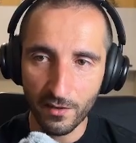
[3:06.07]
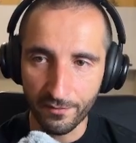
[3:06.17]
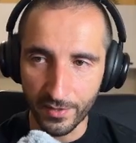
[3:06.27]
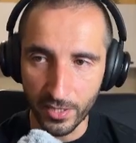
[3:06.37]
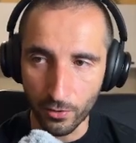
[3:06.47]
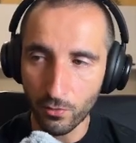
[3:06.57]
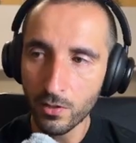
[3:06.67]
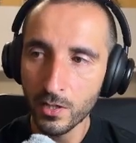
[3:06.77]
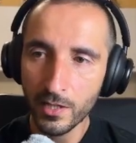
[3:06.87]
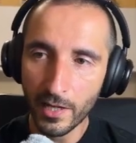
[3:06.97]
video.
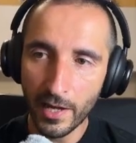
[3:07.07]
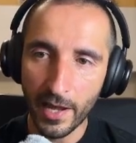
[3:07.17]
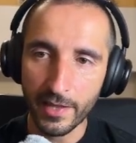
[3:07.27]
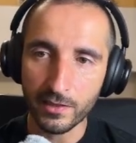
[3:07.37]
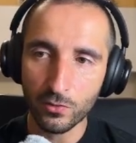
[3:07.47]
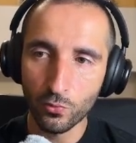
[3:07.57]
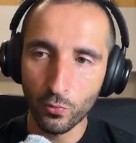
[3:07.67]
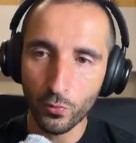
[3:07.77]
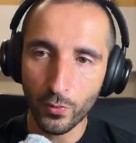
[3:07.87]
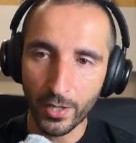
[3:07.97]
And
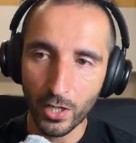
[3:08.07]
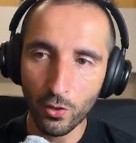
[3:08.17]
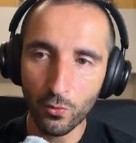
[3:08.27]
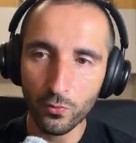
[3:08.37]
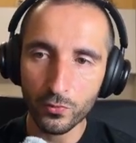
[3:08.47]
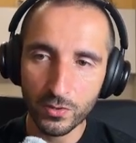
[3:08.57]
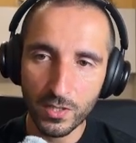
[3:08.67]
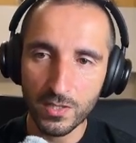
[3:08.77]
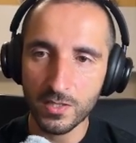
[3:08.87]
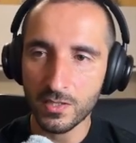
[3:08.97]
to recall,
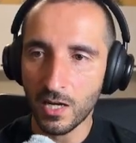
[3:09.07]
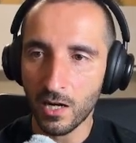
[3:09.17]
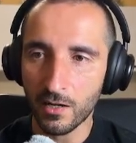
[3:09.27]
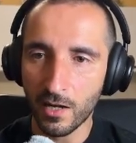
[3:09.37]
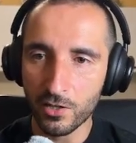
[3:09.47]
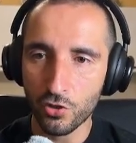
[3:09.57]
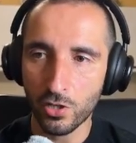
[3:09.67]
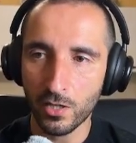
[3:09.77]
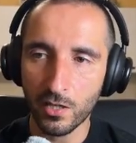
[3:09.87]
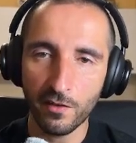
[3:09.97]
these are
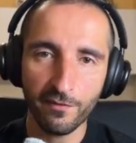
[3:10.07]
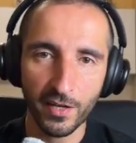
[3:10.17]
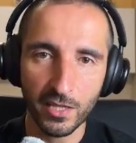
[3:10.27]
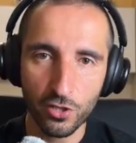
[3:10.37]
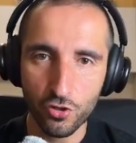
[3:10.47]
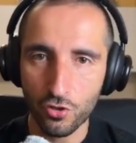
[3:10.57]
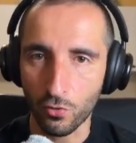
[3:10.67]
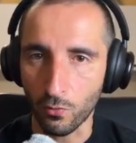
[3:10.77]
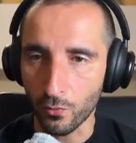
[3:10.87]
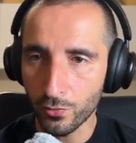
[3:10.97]
actually
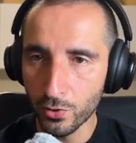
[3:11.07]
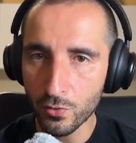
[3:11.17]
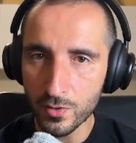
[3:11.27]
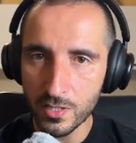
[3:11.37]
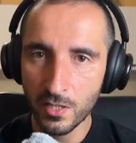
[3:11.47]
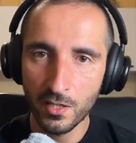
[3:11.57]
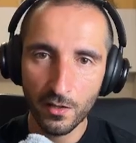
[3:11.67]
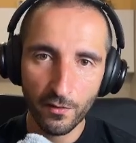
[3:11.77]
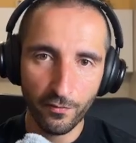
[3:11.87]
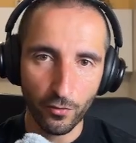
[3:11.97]
financial news
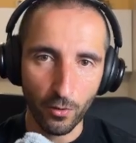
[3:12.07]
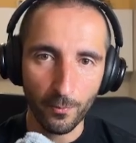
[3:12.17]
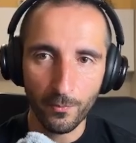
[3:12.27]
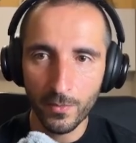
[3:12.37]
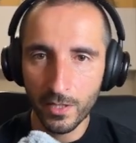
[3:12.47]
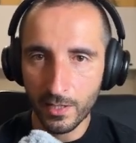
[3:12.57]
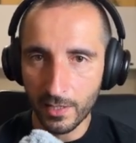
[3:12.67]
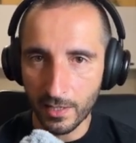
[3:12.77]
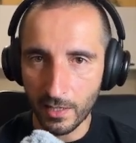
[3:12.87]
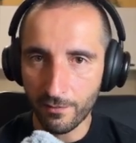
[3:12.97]
from
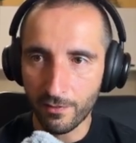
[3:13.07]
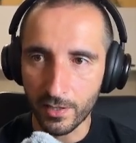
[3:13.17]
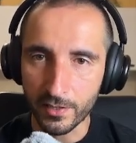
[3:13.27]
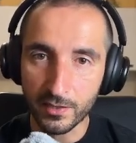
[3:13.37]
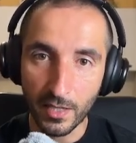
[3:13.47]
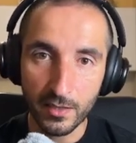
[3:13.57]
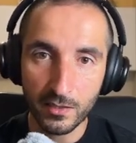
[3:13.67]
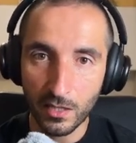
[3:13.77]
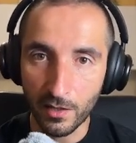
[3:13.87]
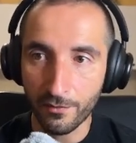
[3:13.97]
roughly 10th
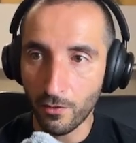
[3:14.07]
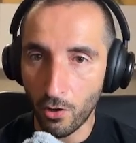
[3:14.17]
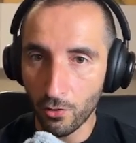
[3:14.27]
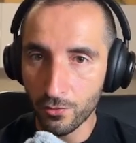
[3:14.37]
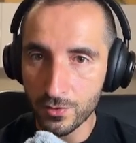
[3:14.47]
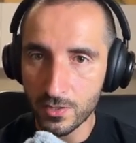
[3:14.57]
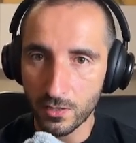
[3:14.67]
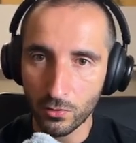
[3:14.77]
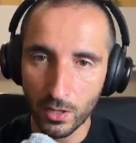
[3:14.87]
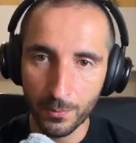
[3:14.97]
of August
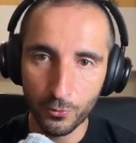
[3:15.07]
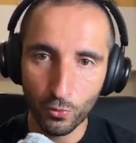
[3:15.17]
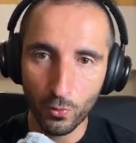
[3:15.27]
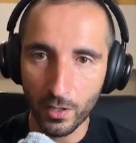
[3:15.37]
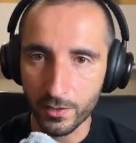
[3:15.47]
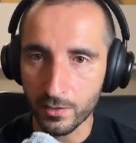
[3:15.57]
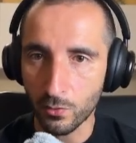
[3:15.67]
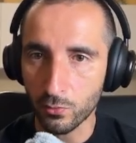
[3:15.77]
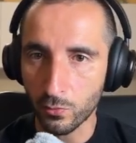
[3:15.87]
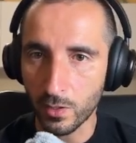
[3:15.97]
up to
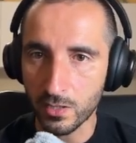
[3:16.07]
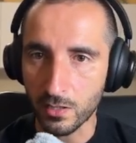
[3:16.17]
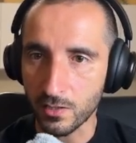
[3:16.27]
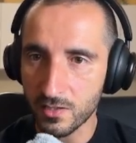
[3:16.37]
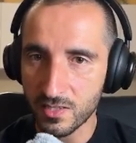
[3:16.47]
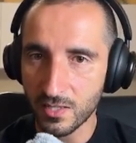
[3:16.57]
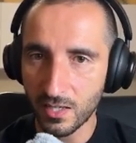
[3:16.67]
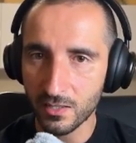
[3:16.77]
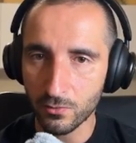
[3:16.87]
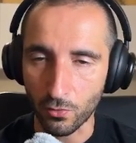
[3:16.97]
until
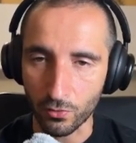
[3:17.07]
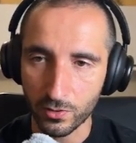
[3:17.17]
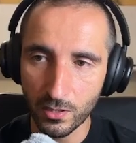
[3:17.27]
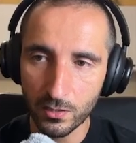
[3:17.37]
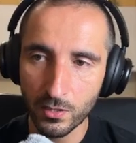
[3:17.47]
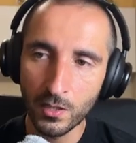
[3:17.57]
22nd or 3rd.